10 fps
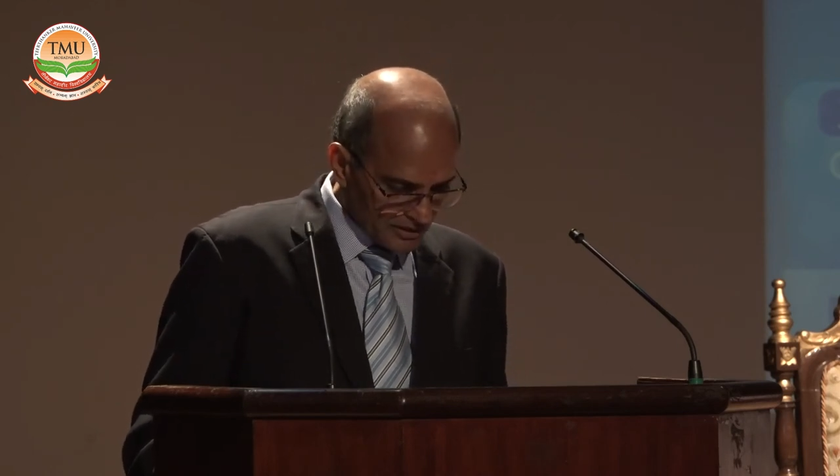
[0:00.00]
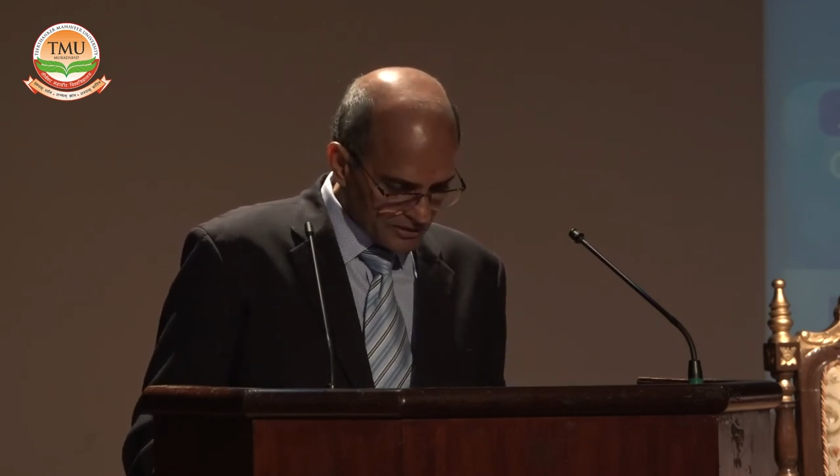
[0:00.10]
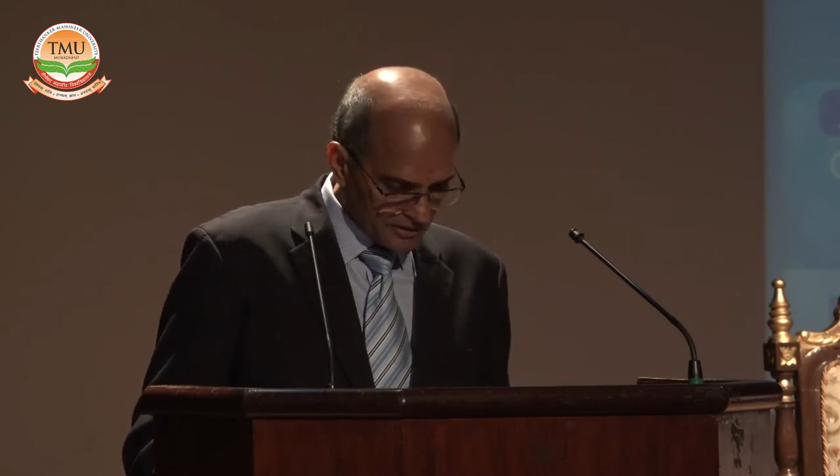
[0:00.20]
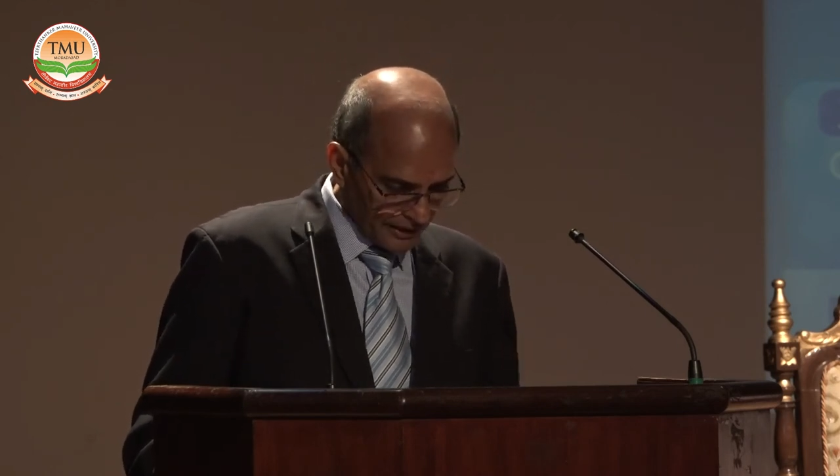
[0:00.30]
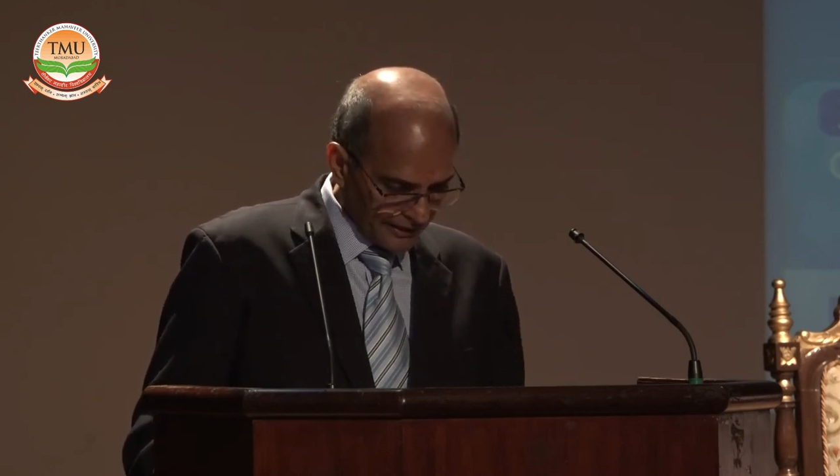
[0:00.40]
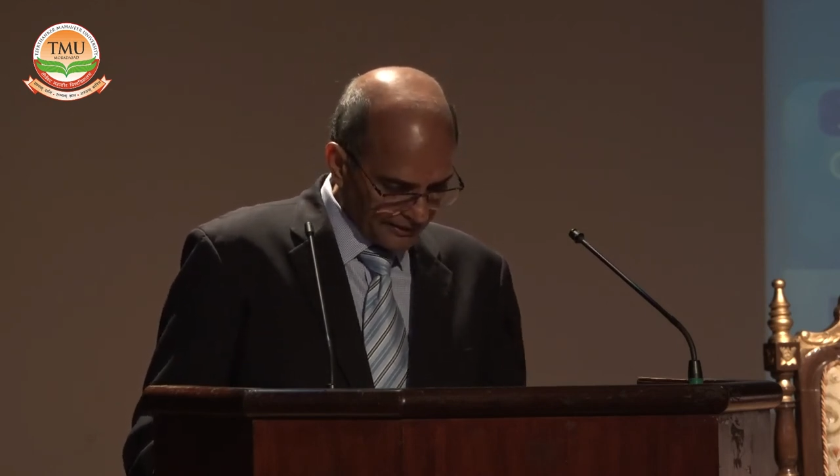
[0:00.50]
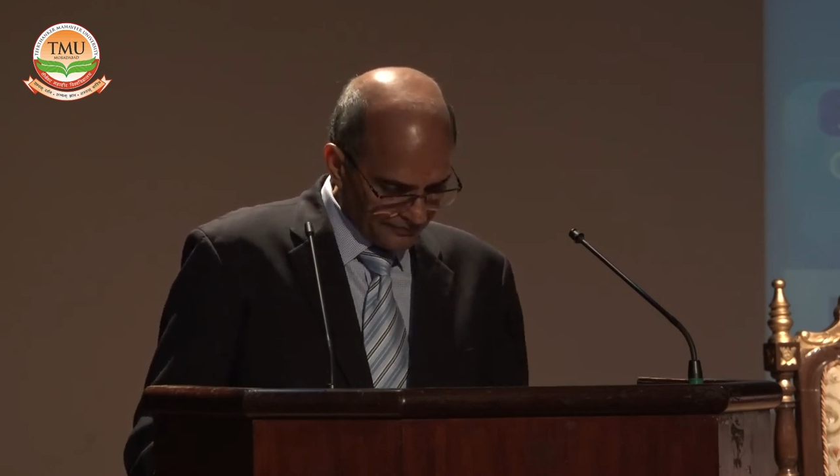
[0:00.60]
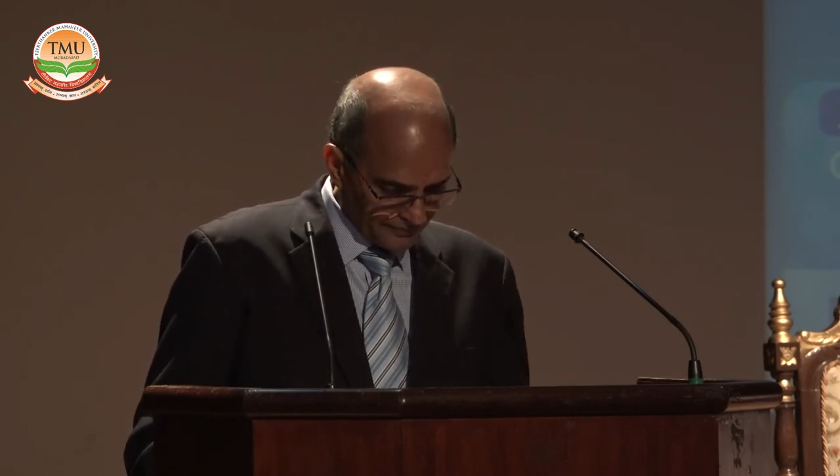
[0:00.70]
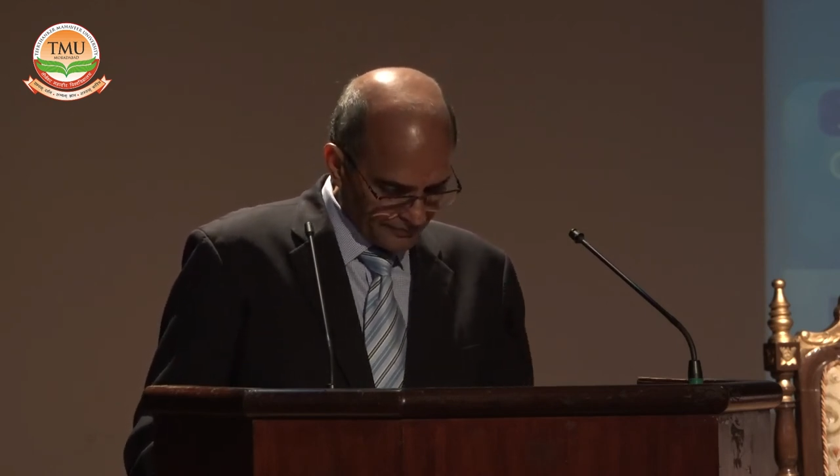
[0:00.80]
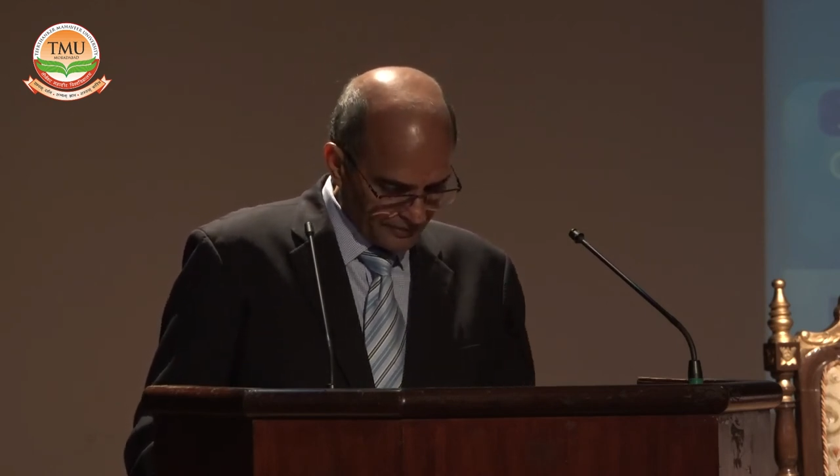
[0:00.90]
say
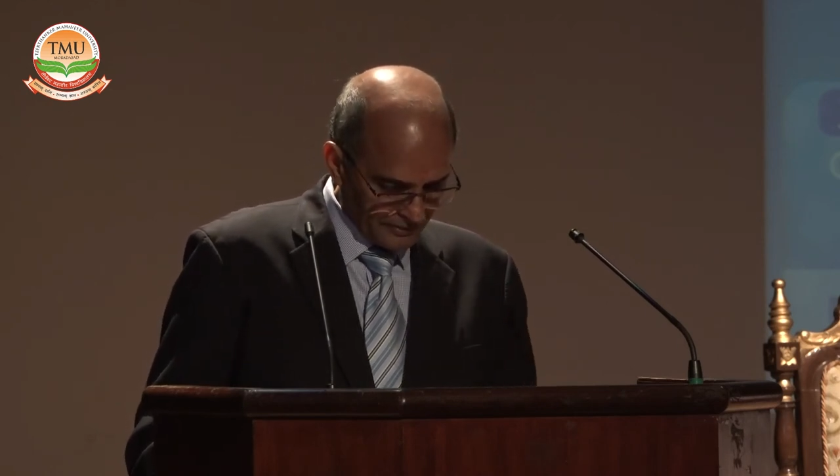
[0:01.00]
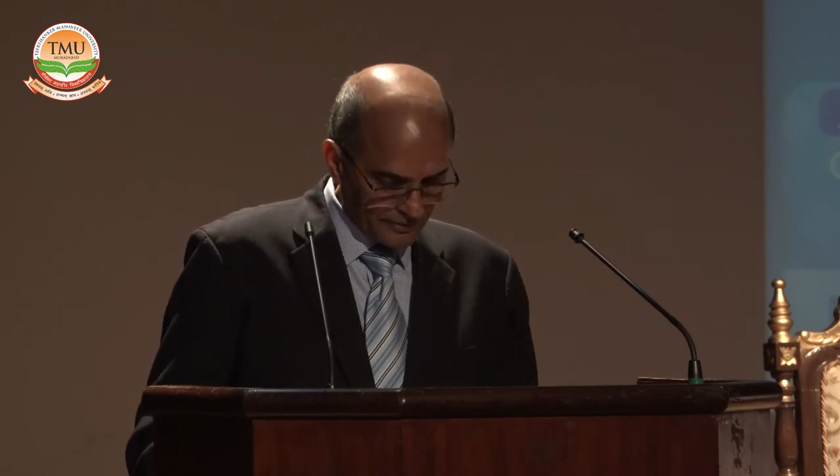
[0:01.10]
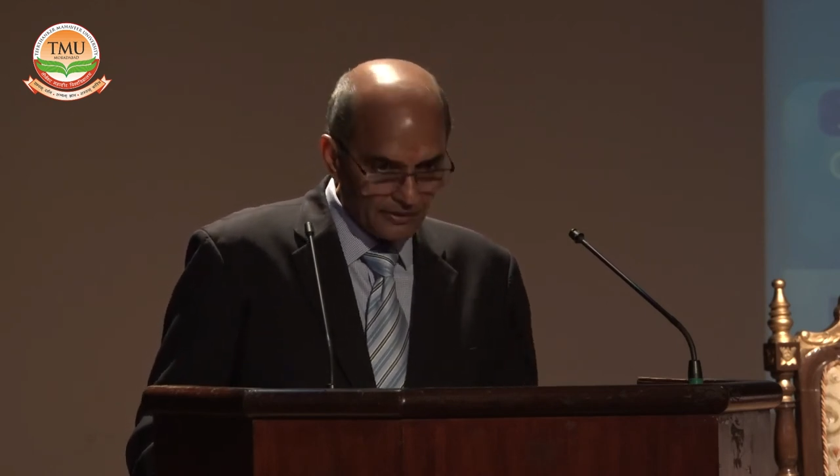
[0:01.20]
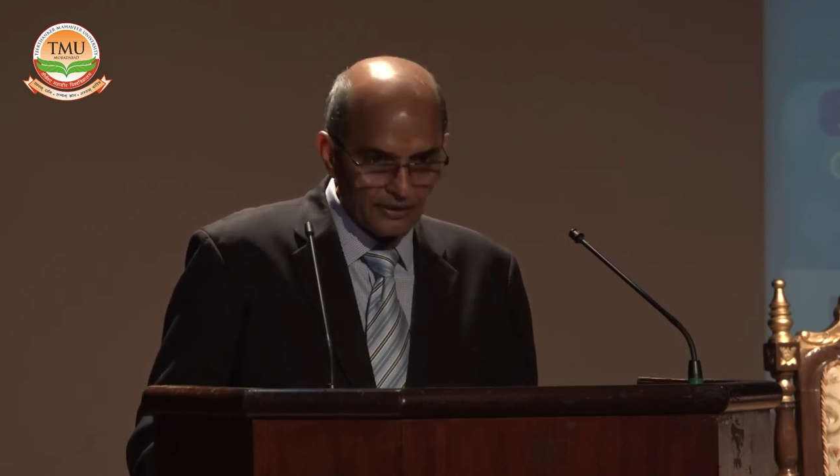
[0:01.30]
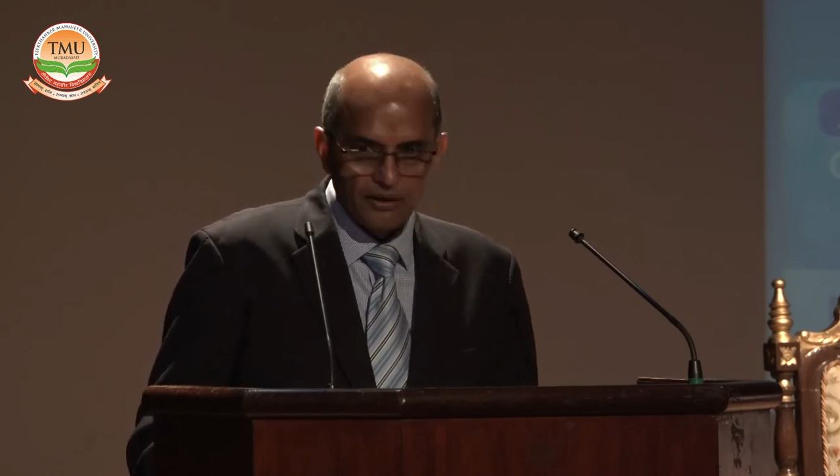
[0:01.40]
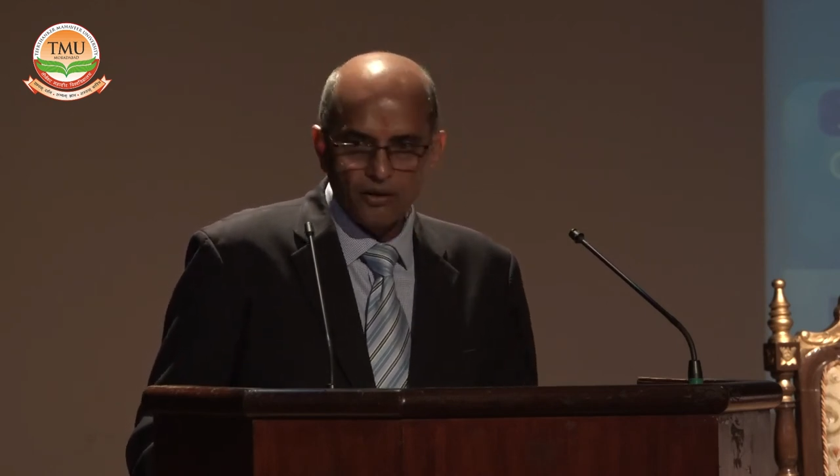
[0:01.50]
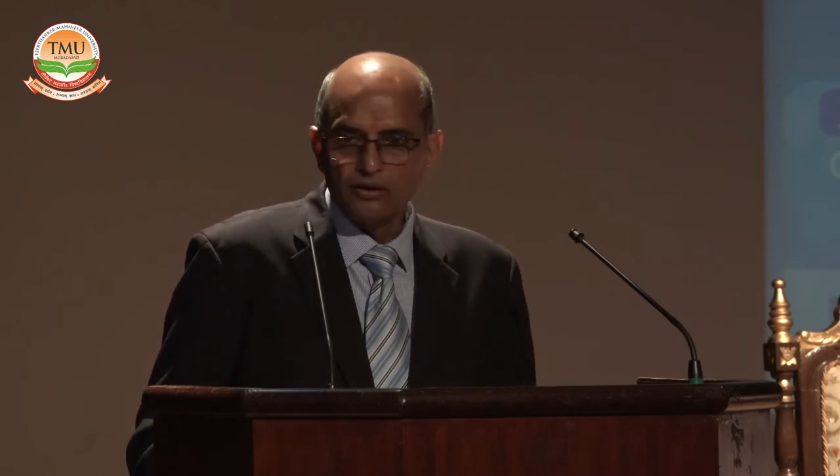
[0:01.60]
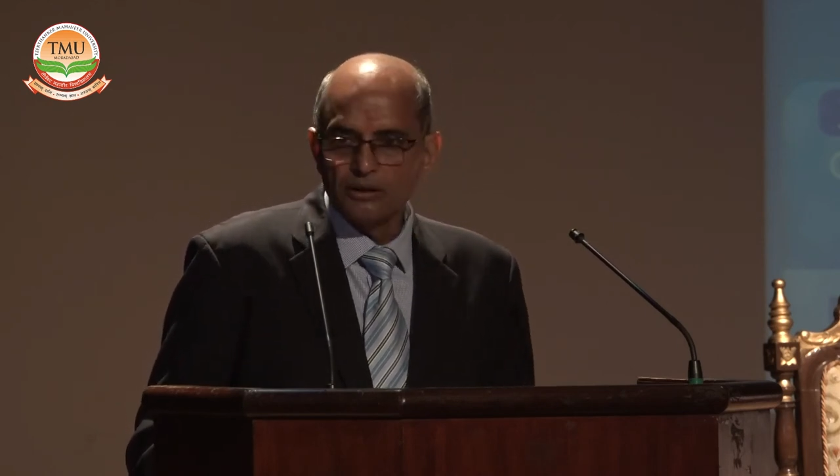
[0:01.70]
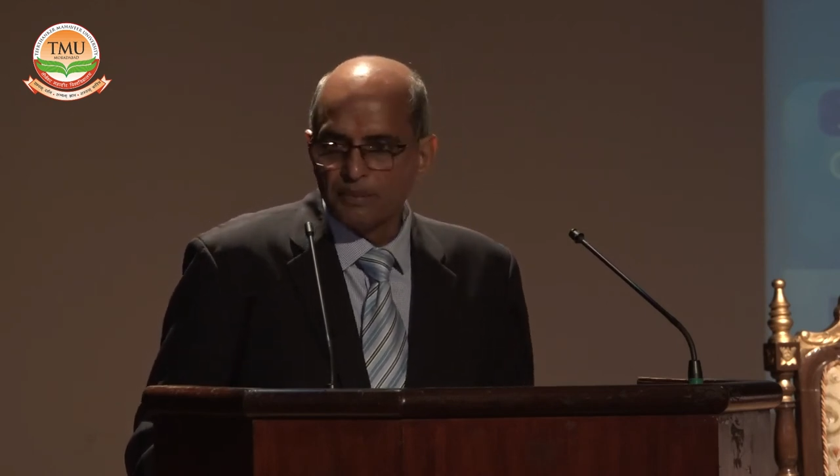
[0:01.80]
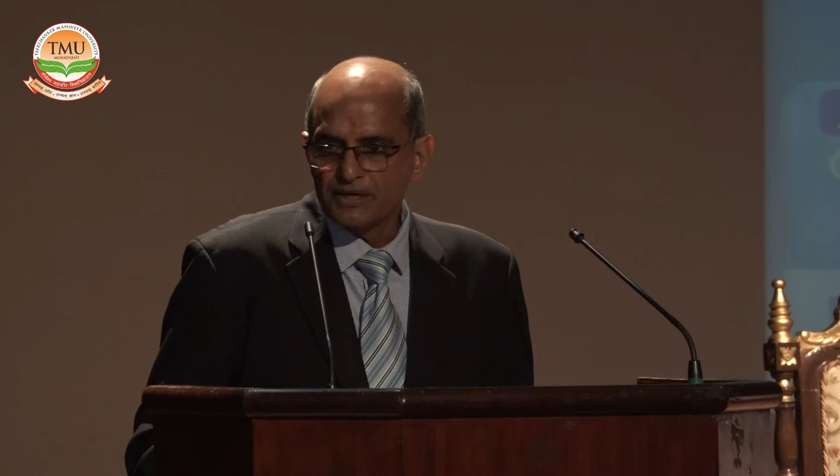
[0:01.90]
all the